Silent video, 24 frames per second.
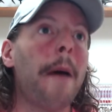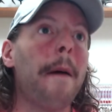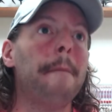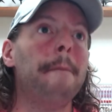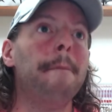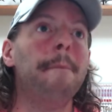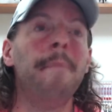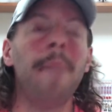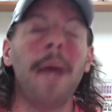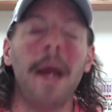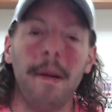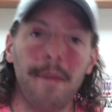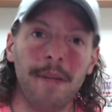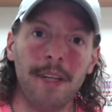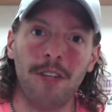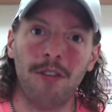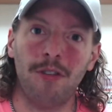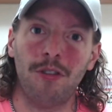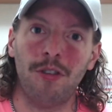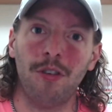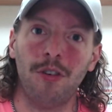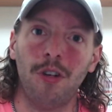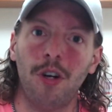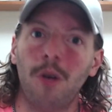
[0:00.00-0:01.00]
maybe the
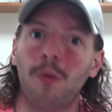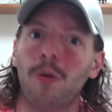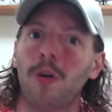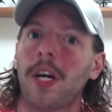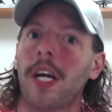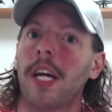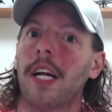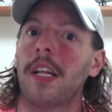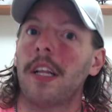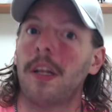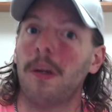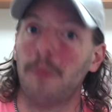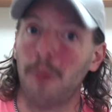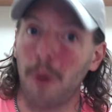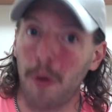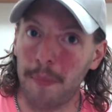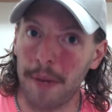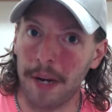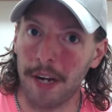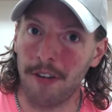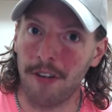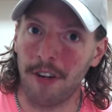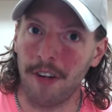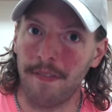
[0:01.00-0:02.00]
studio will get a little more
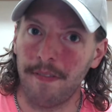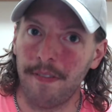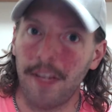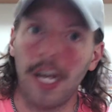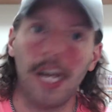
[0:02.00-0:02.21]
budget.